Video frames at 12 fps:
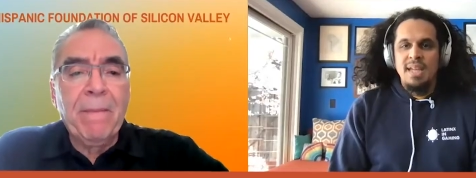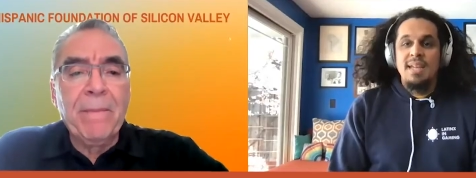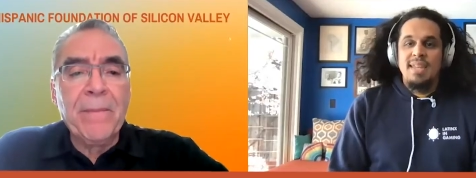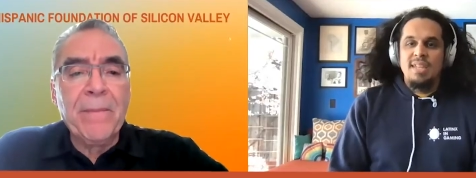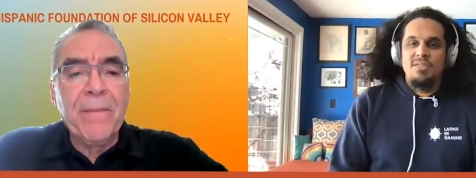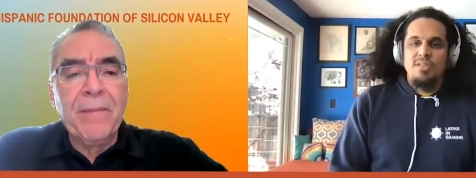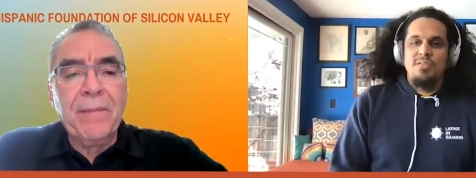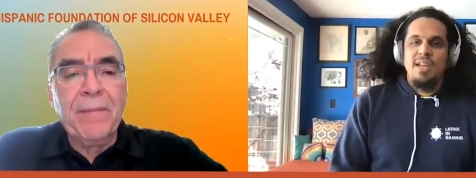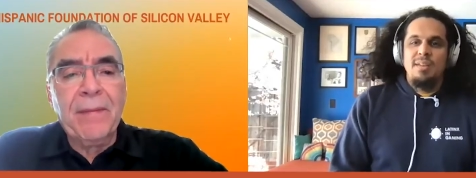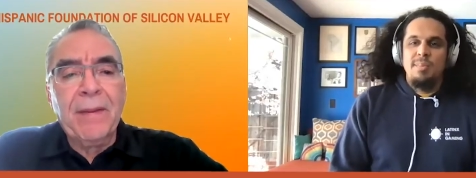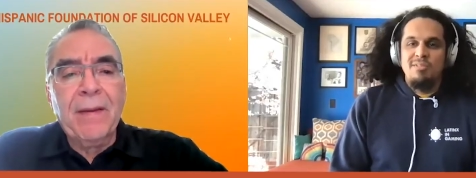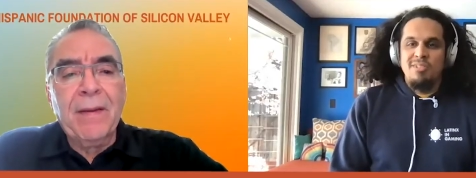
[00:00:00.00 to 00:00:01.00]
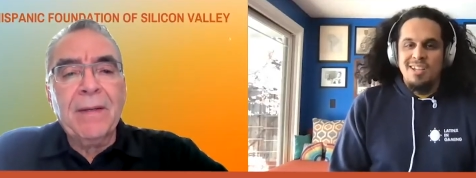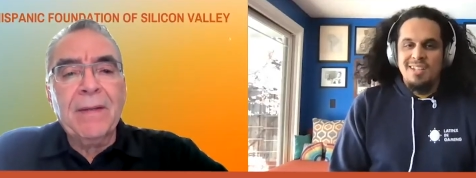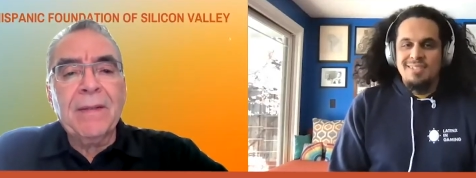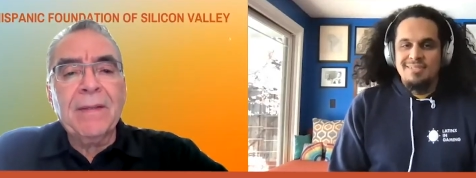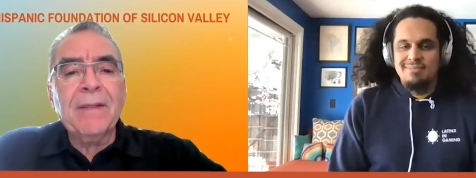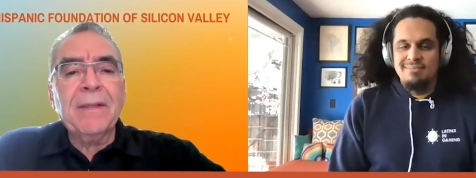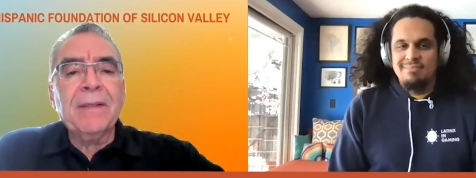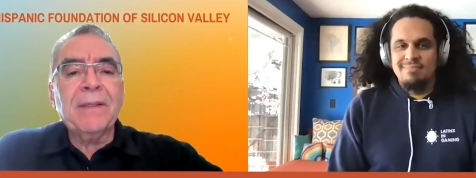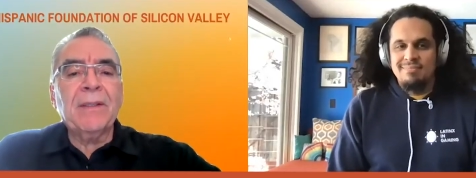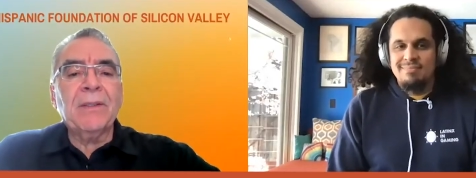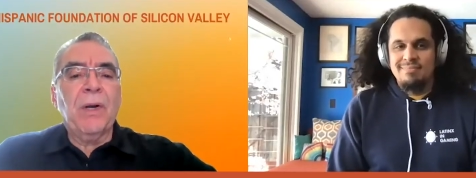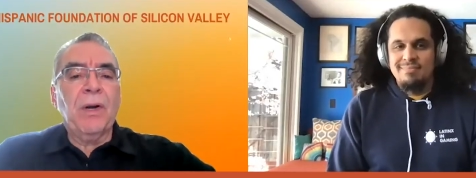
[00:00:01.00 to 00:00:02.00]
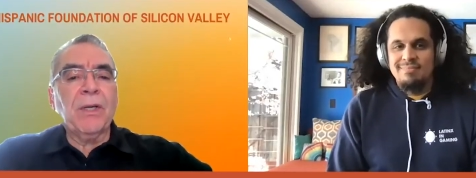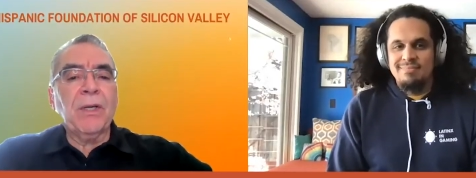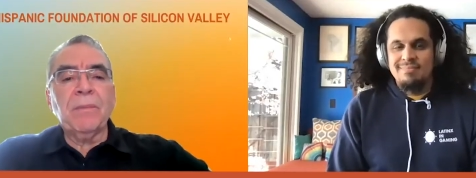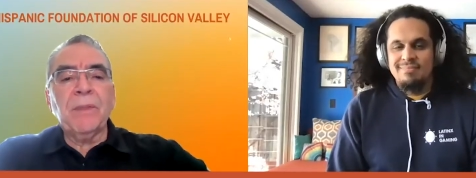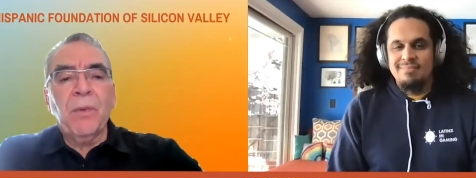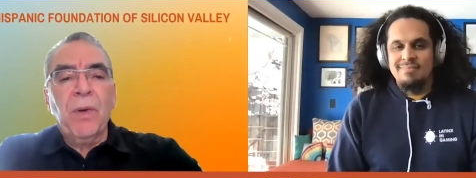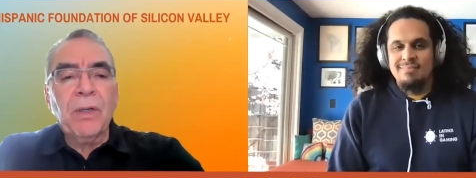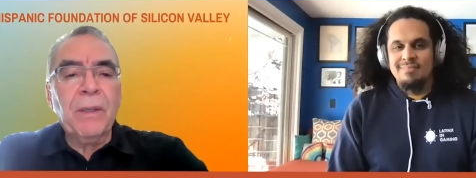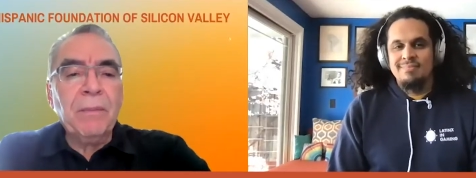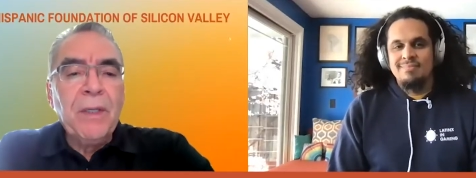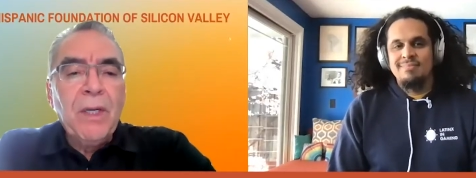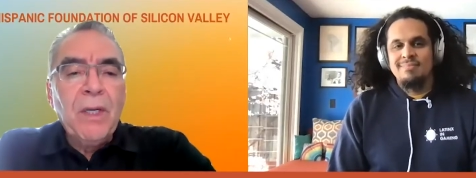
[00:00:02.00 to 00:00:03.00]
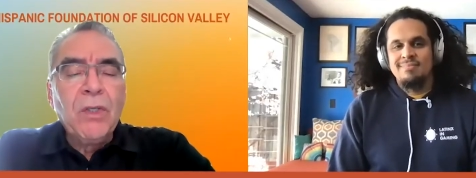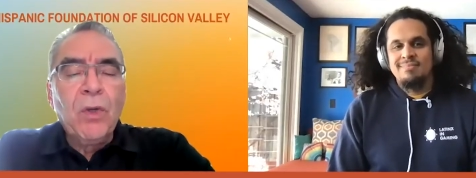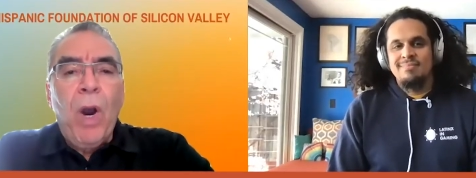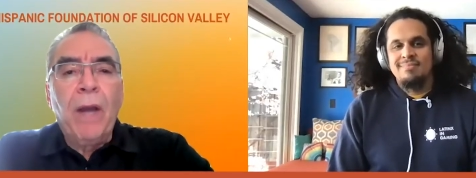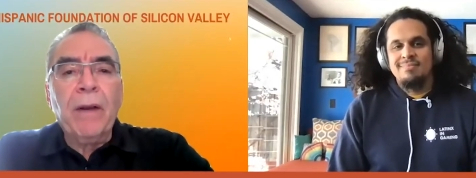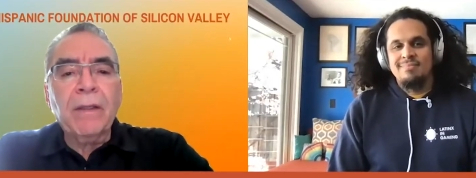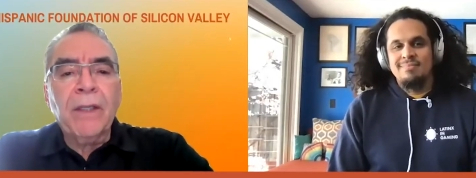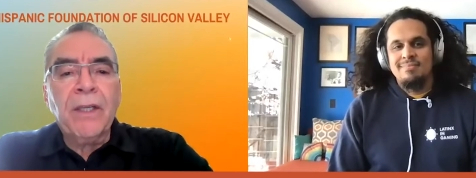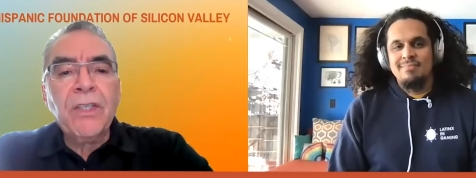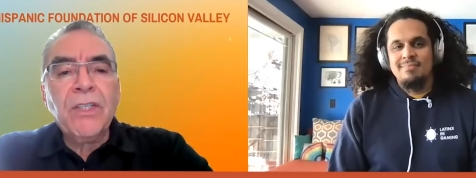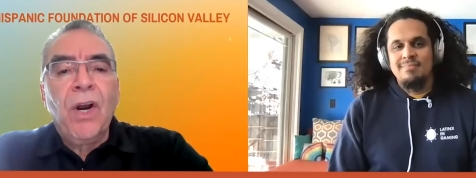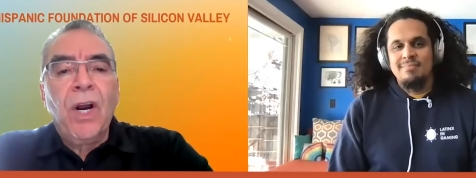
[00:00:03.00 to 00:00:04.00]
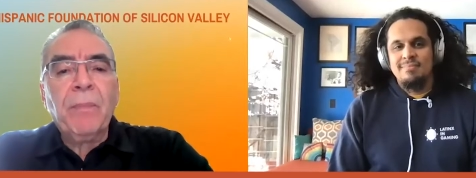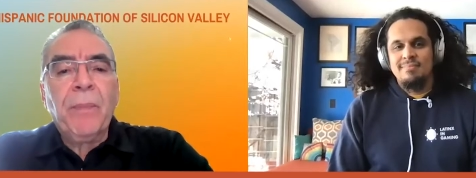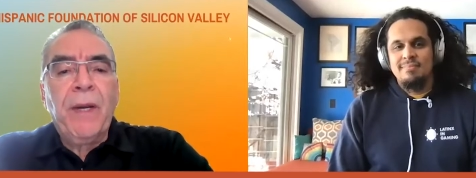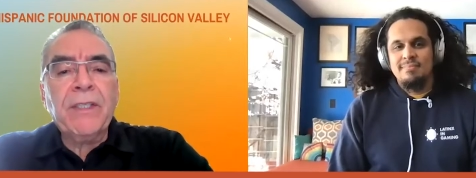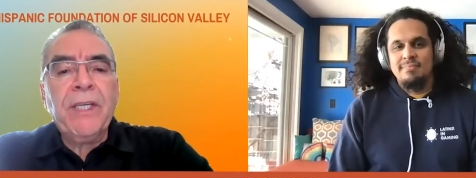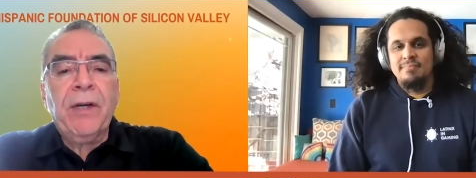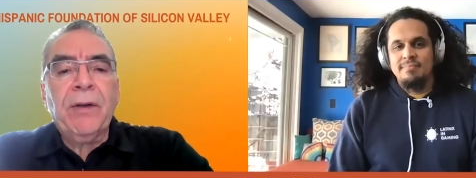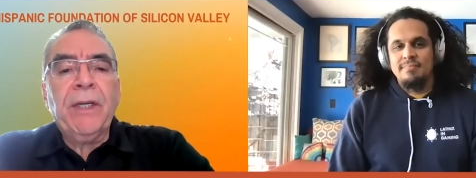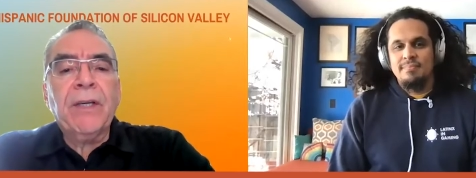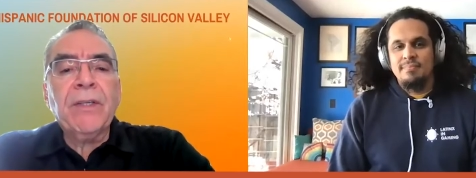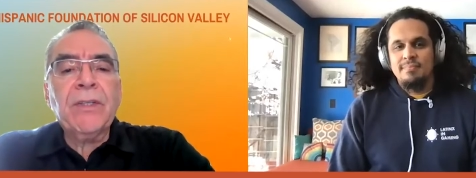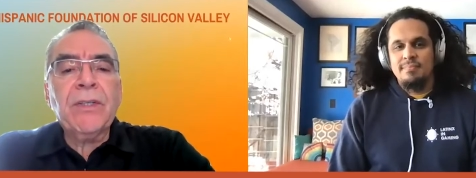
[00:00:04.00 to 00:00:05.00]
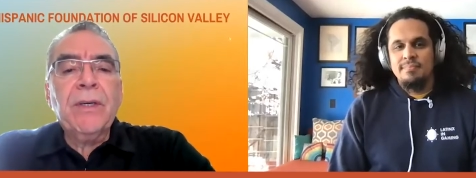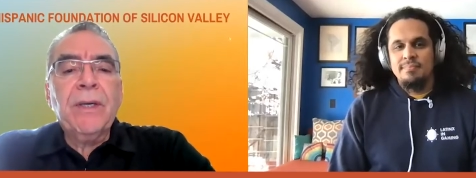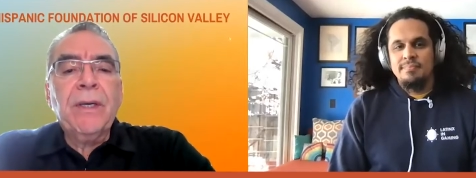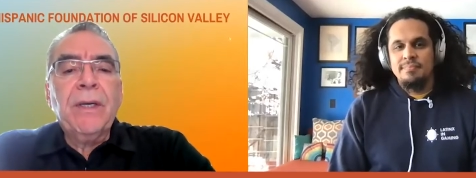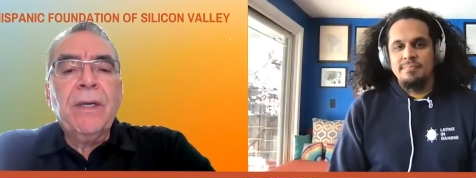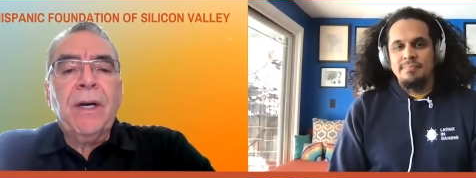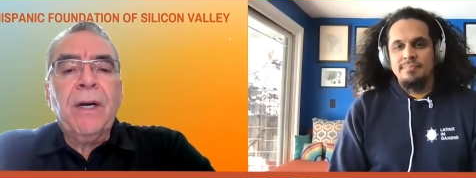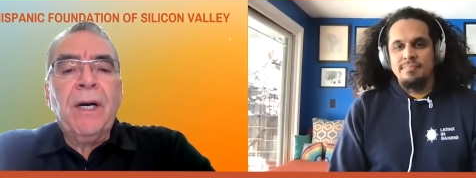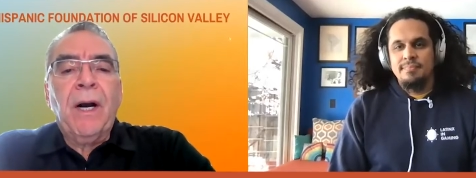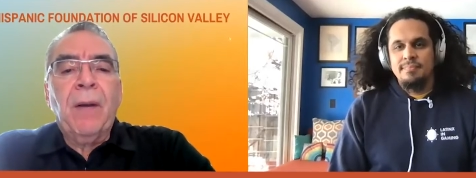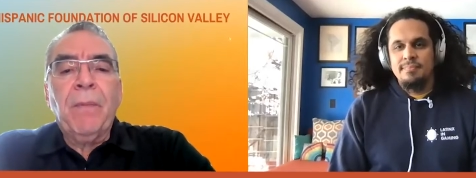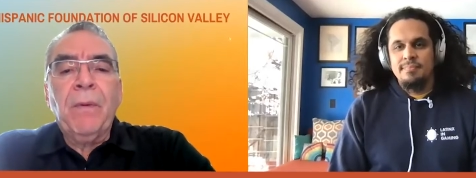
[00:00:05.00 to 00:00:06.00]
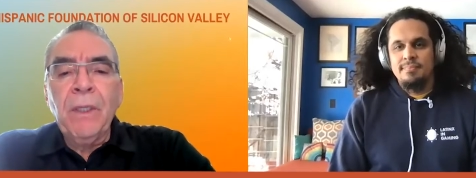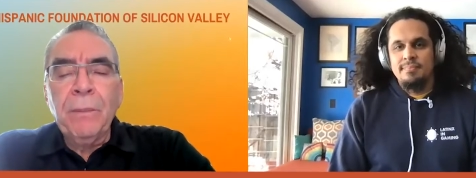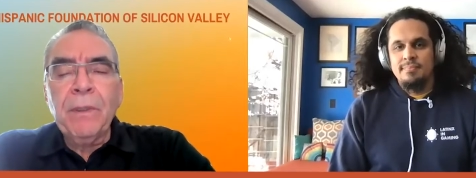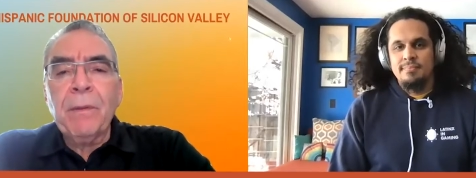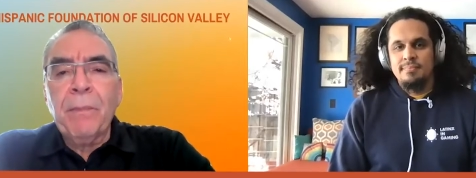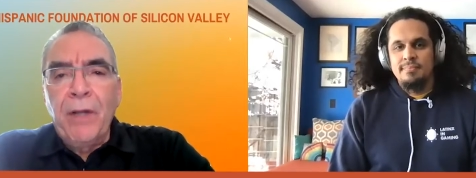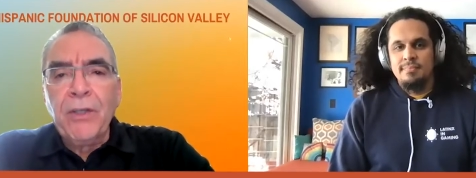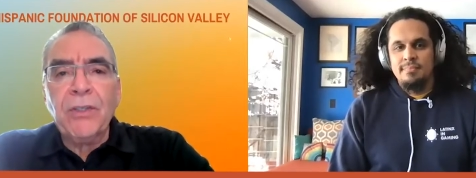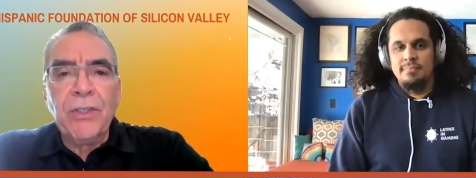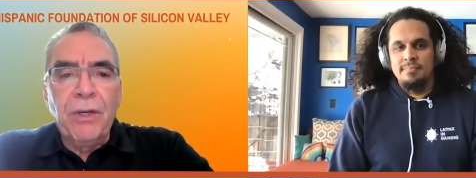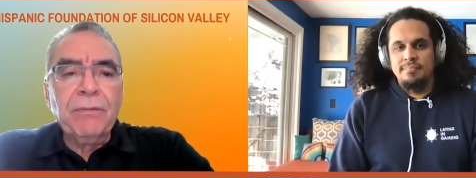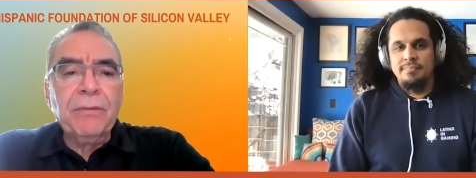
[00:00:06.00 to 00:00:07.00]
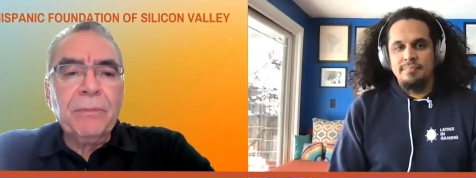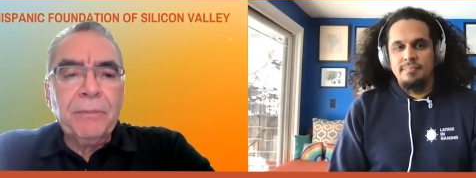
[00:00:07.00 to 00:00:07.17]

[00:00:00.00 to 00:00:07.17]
Speaker 1: Thanks for inviting me, Ron.
Speaker 2: You're welcome. You're welcome. So Juan, let's start by telling
Speaker 1: us
Speaker 2: uh, a little bit about yourself.